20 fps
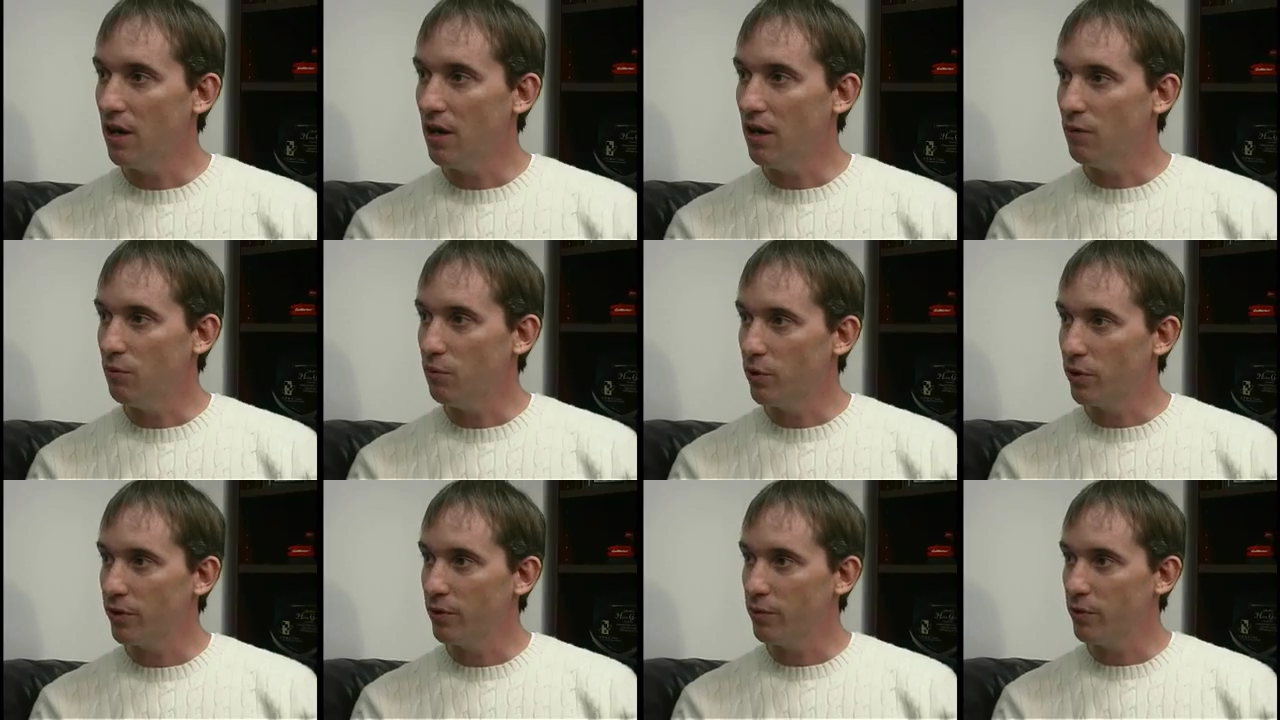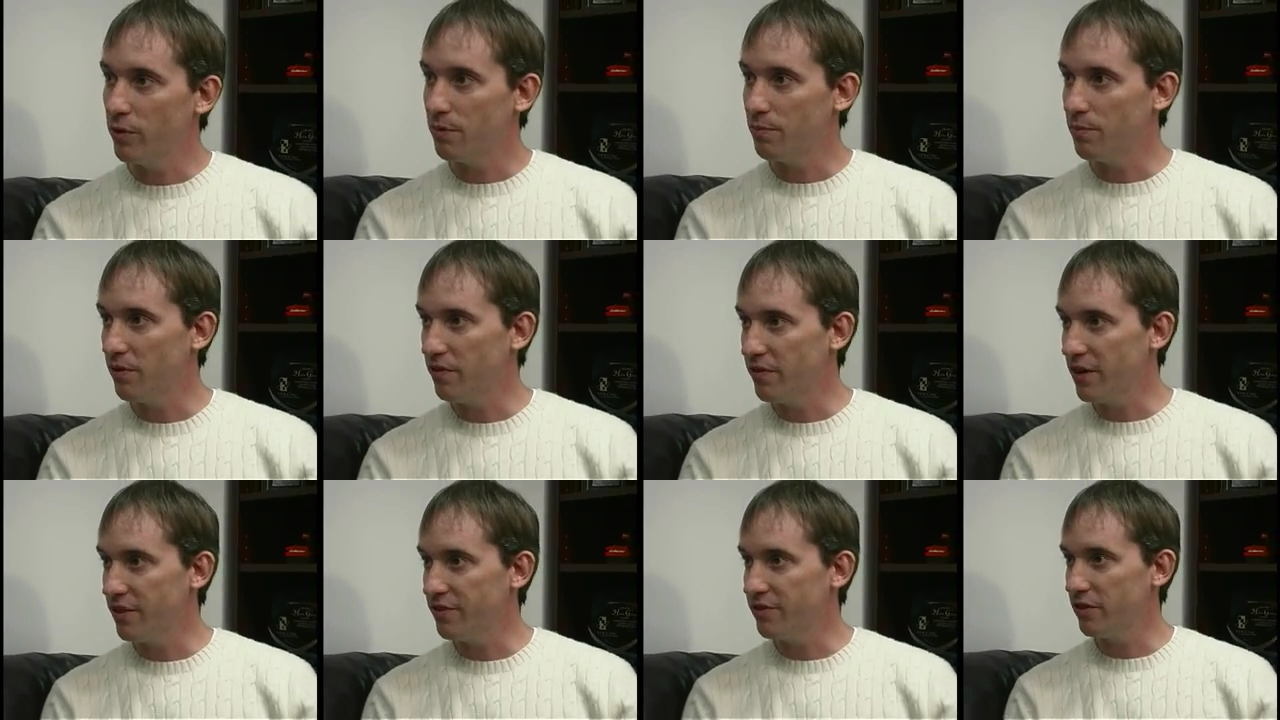uh, working with a
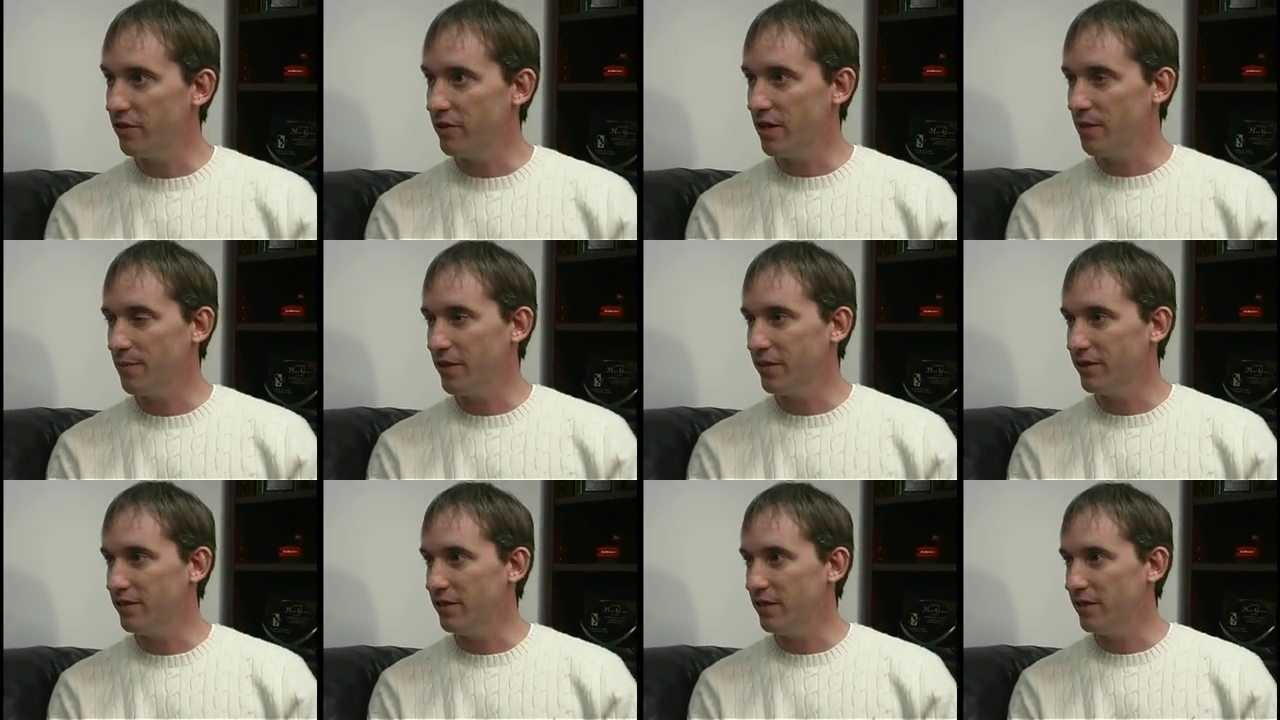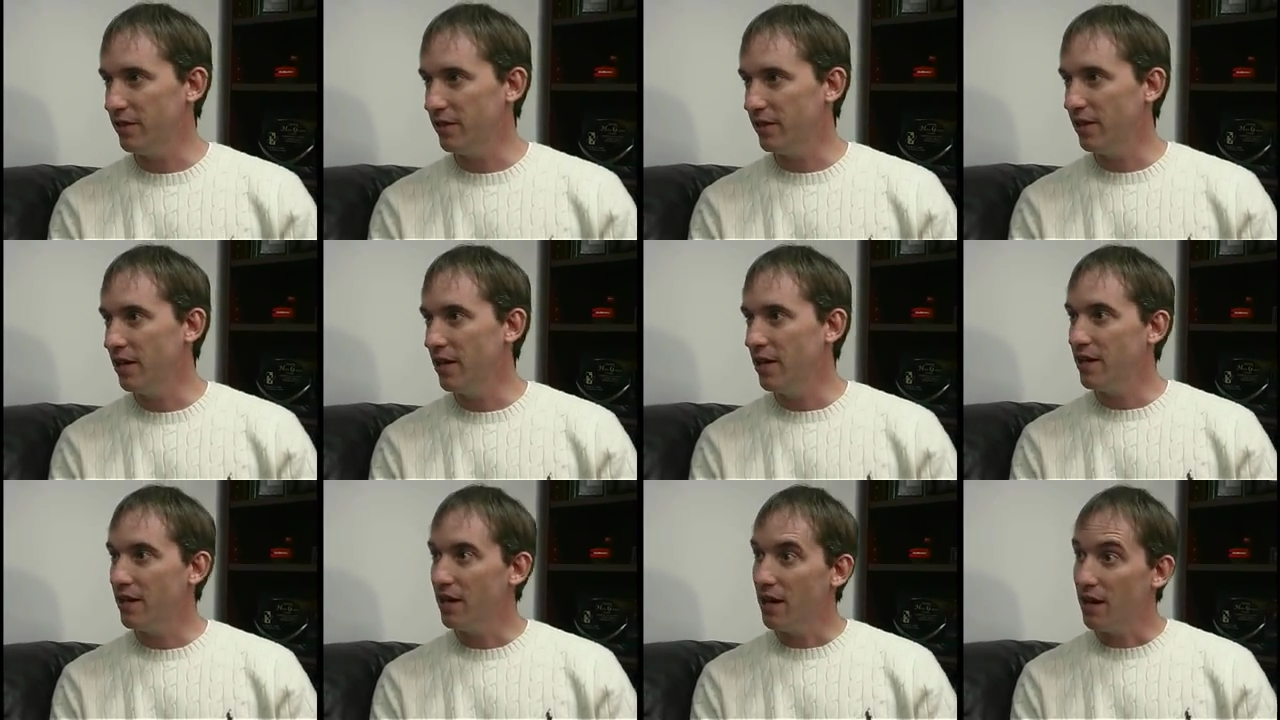professor at MIT
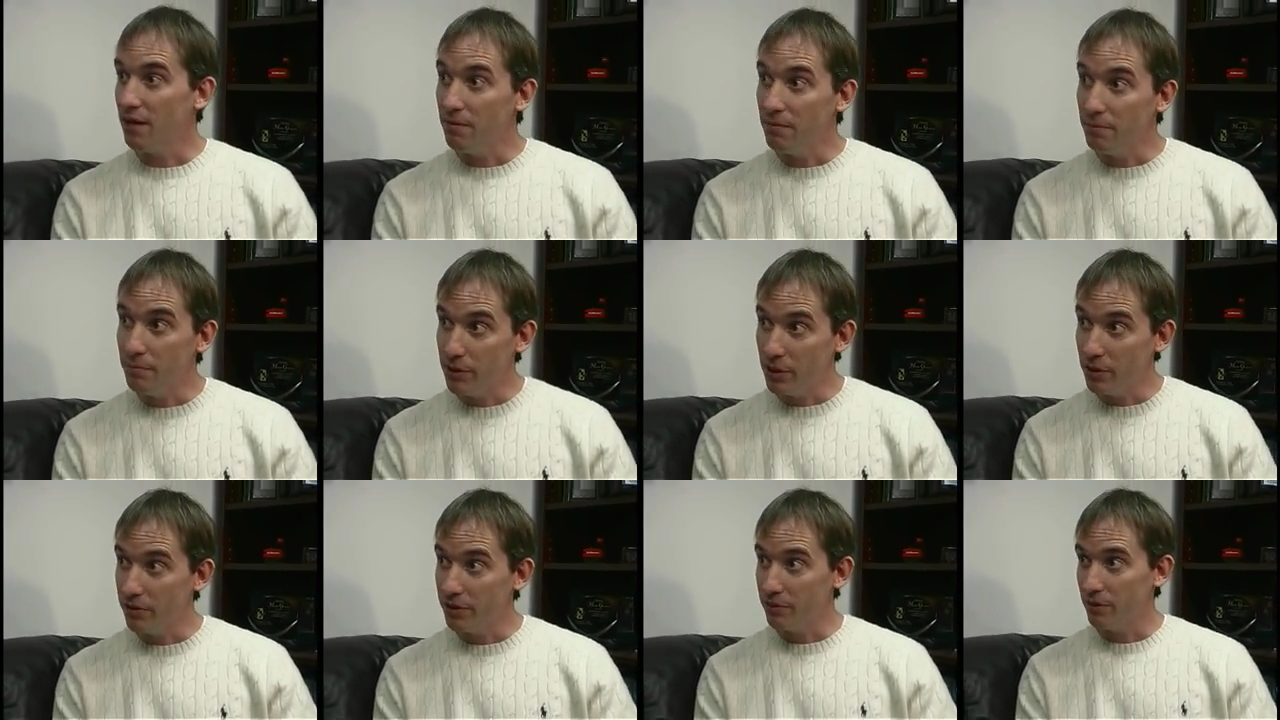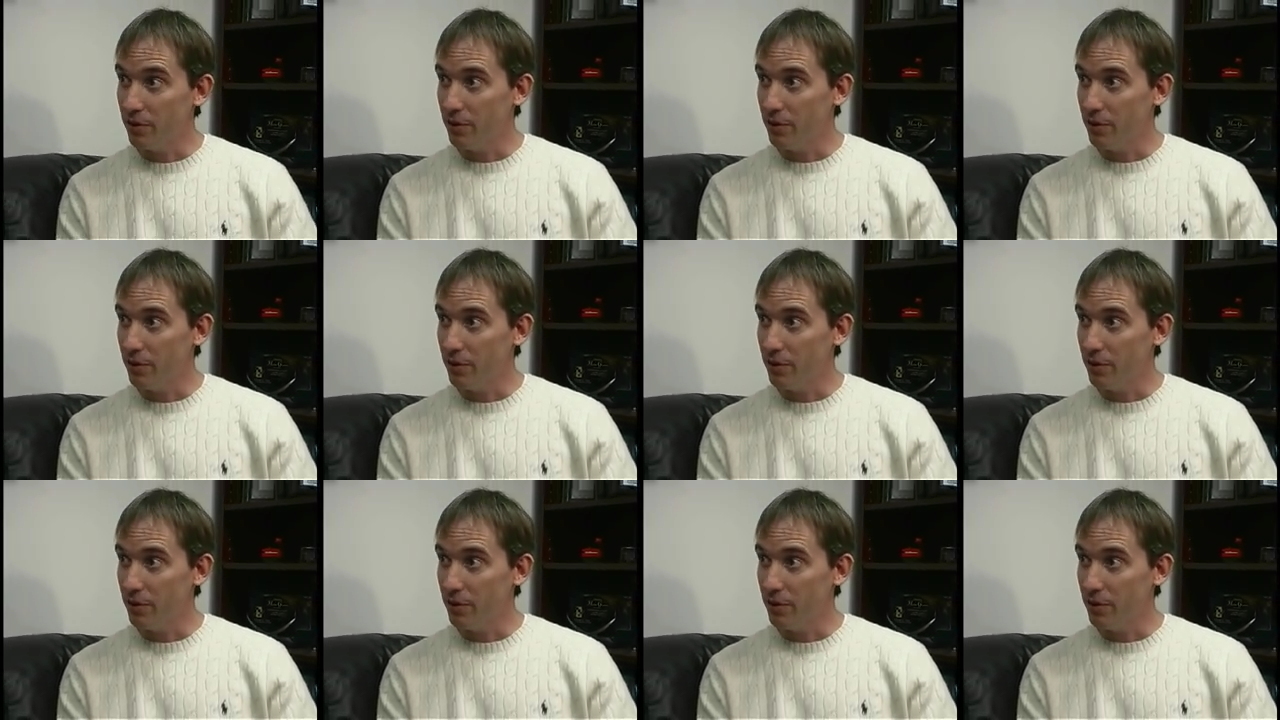uh, building